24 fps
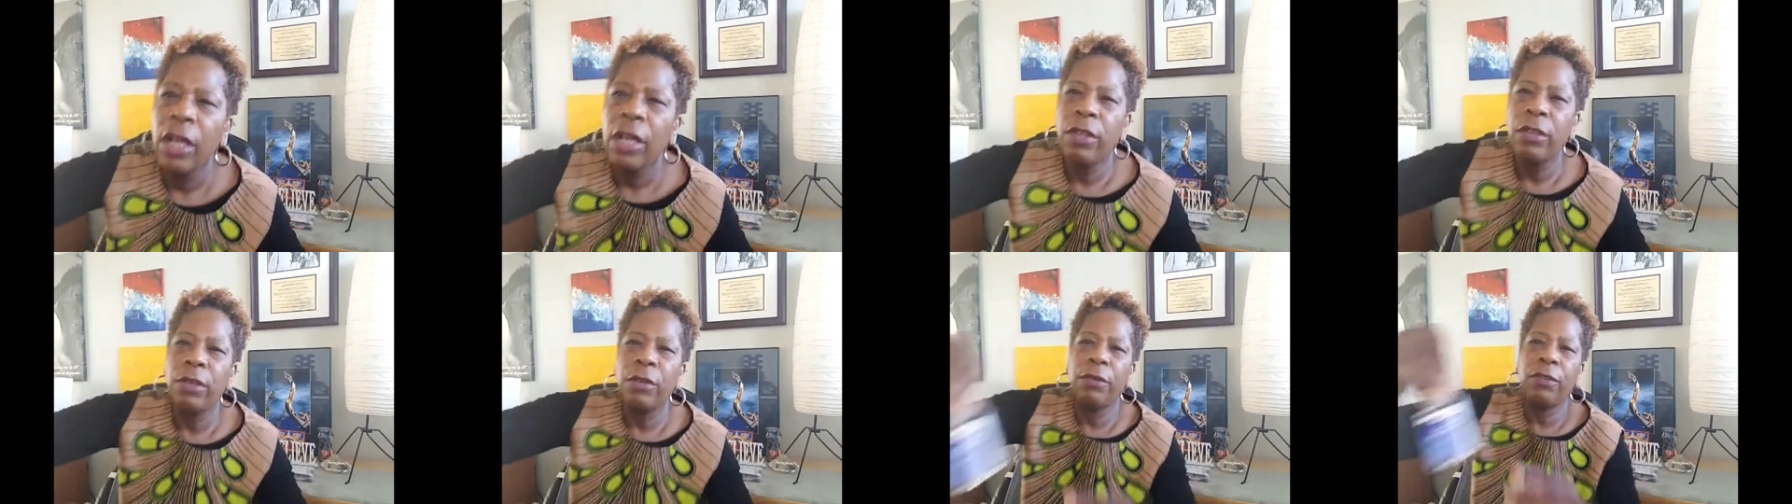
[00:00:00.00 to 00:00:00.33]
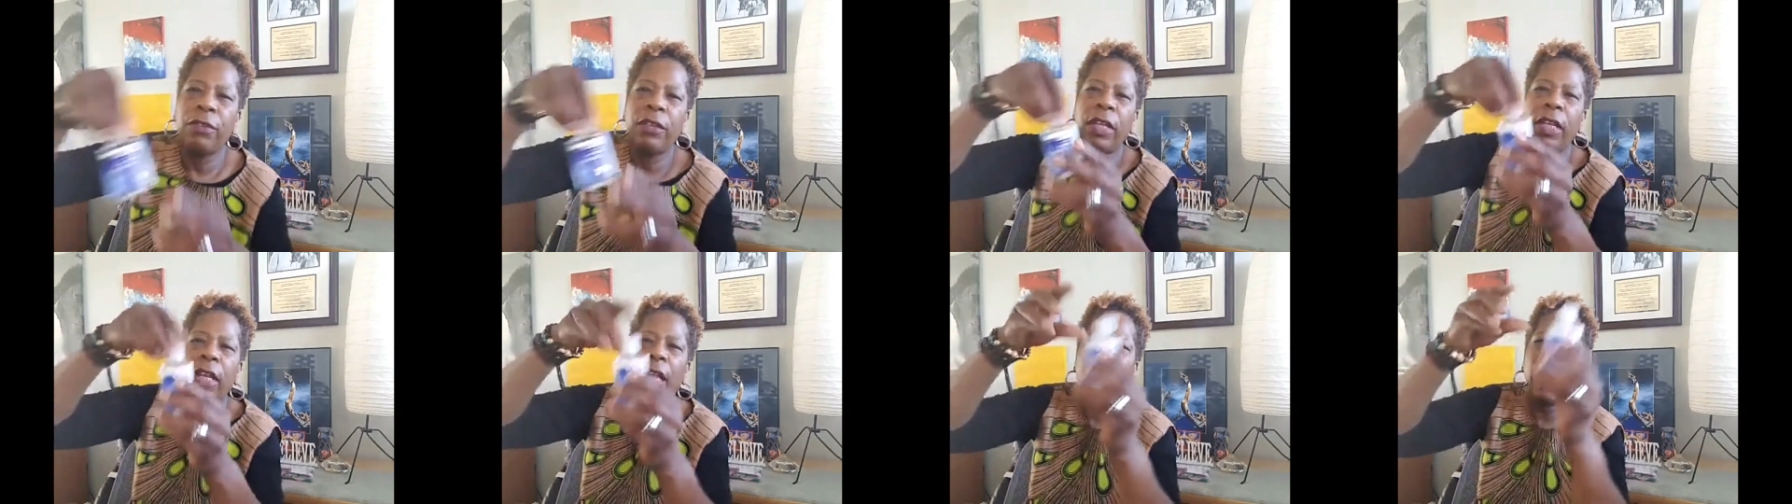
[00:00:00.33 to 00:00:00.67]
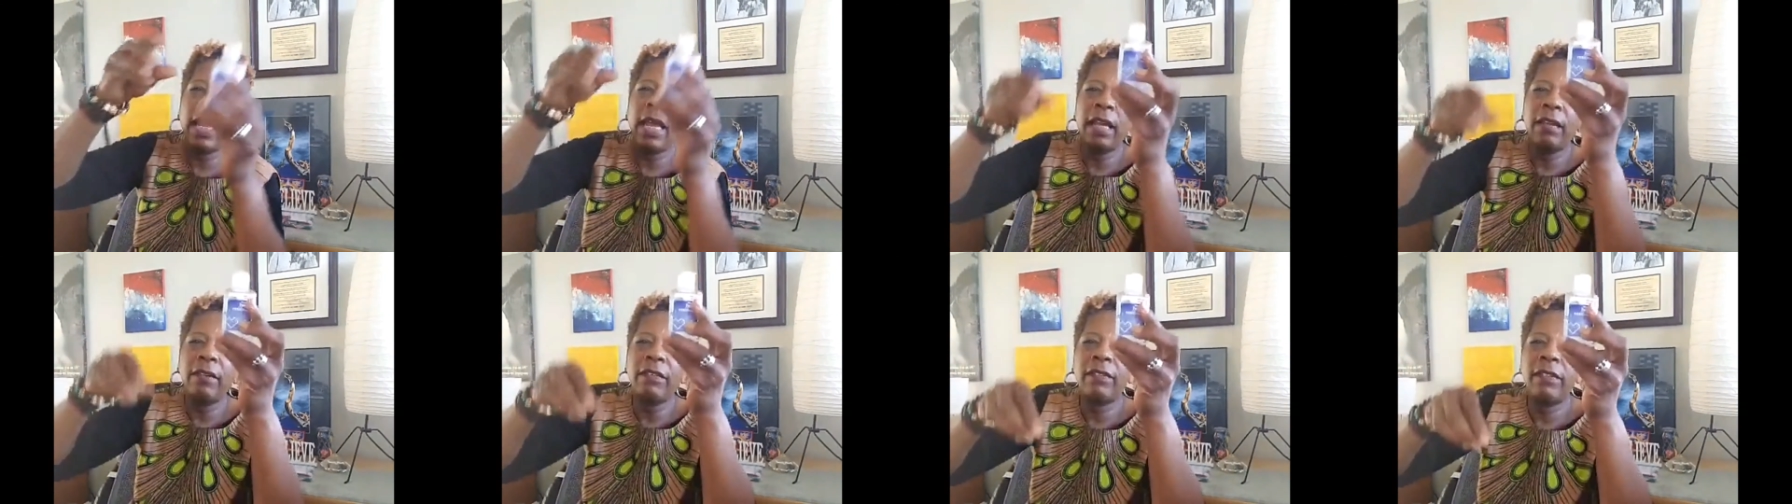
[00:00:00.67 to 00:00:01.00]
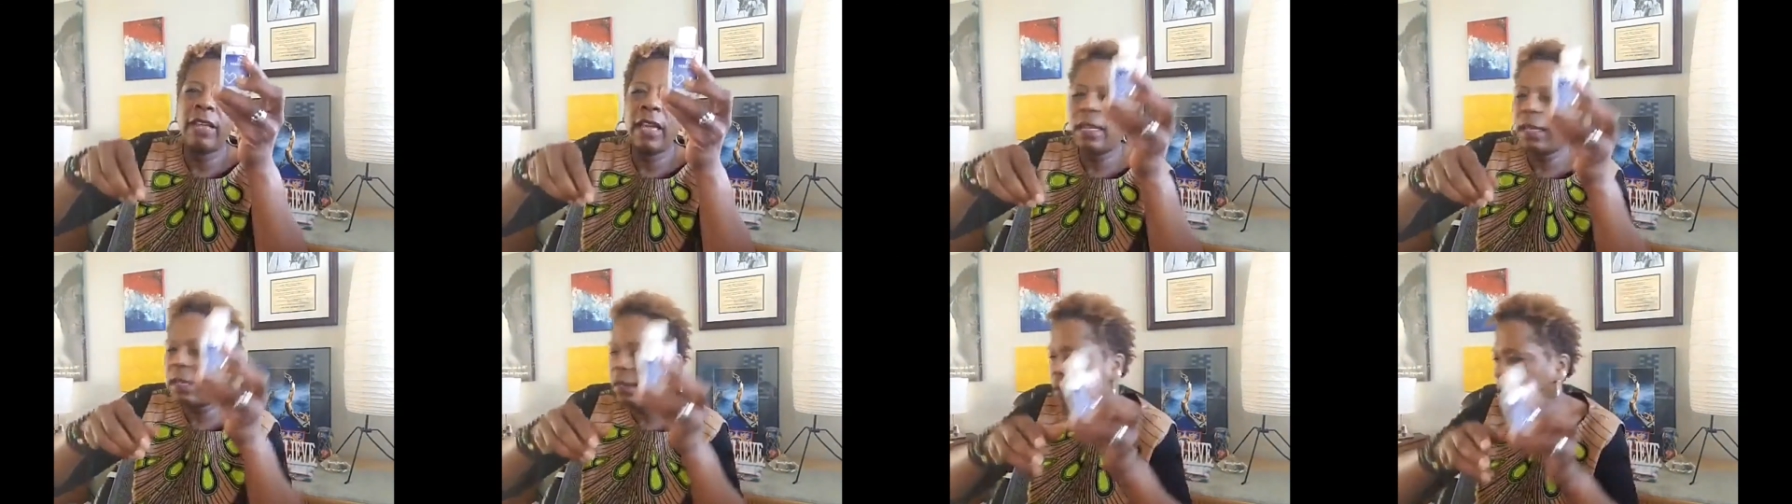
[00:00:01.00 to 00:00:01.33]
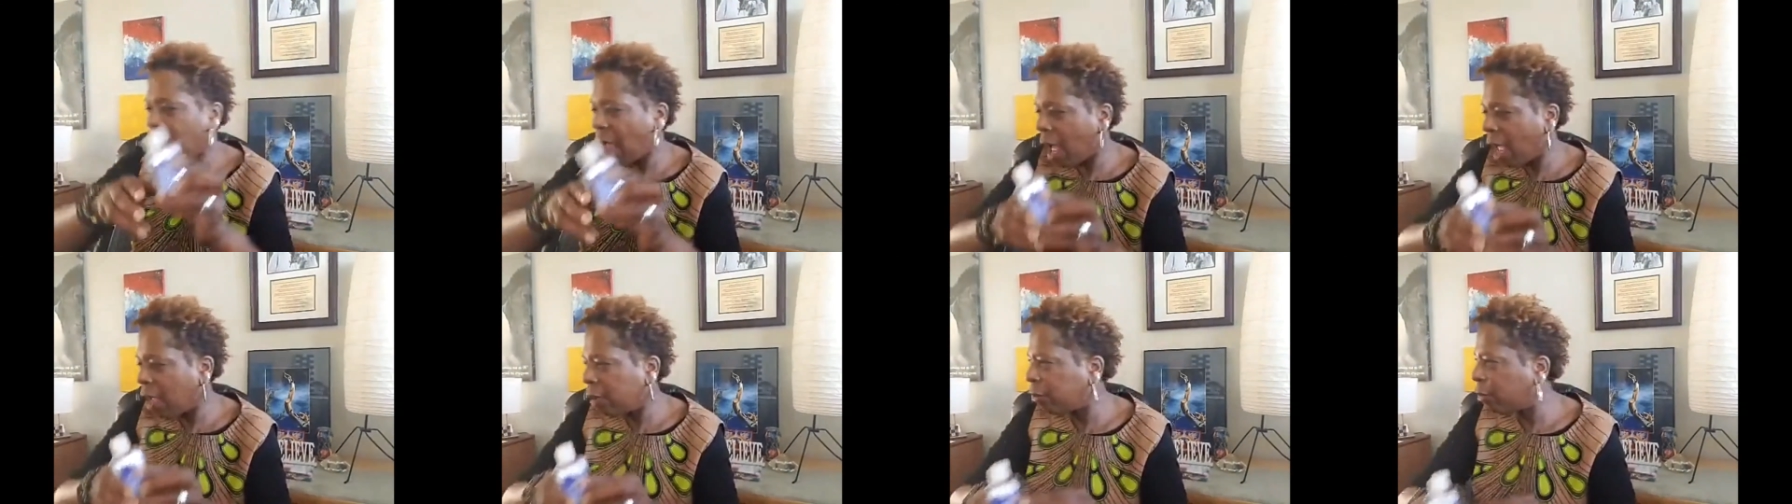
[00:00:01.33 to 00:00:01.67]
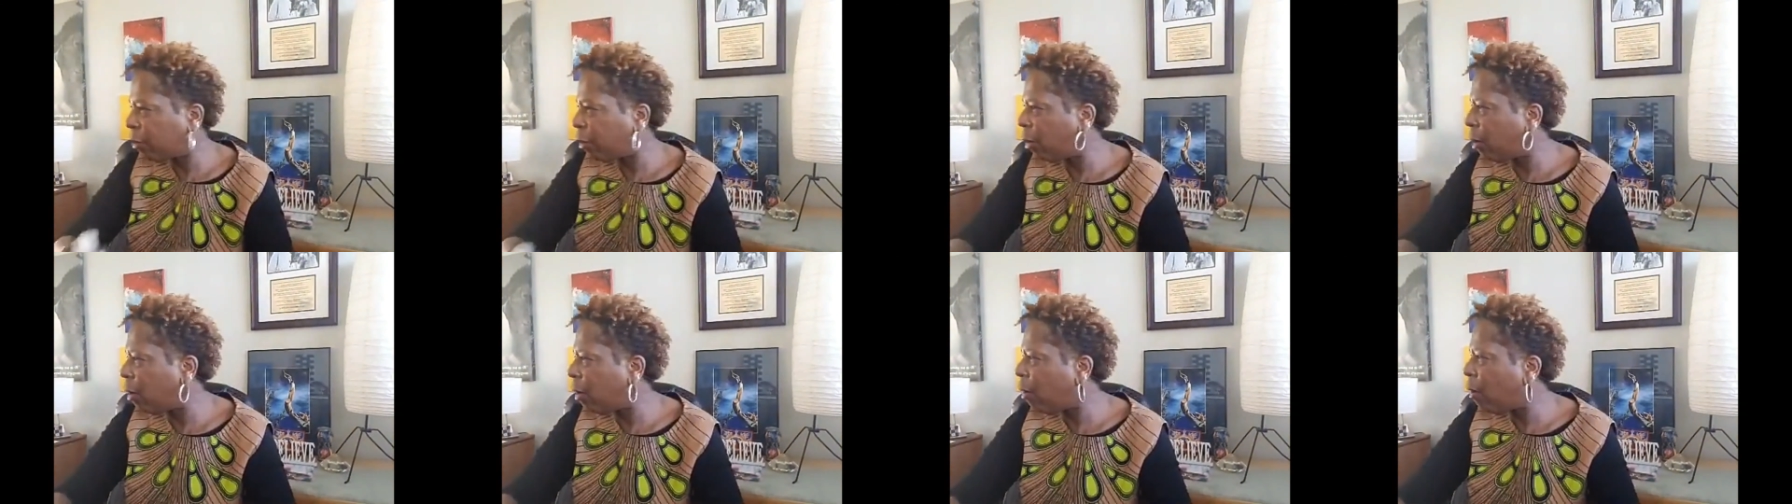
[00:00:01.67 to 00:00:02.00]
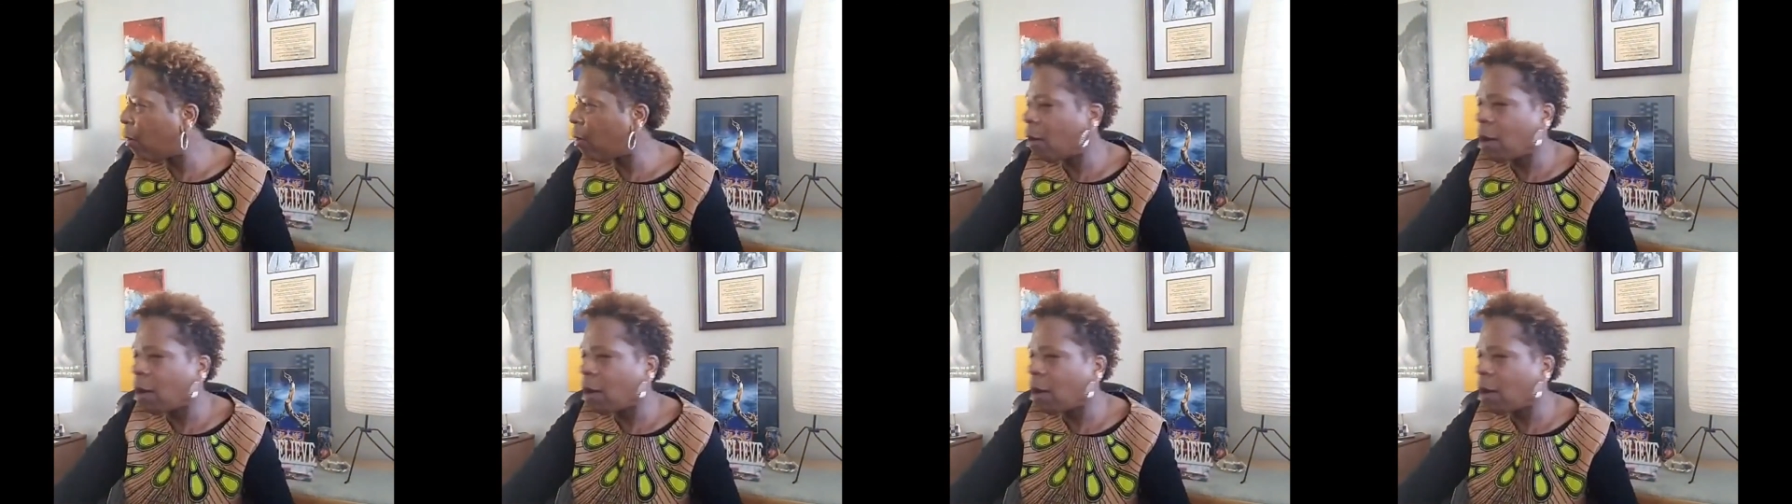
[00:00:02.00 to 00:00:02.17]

using hand sanitizer,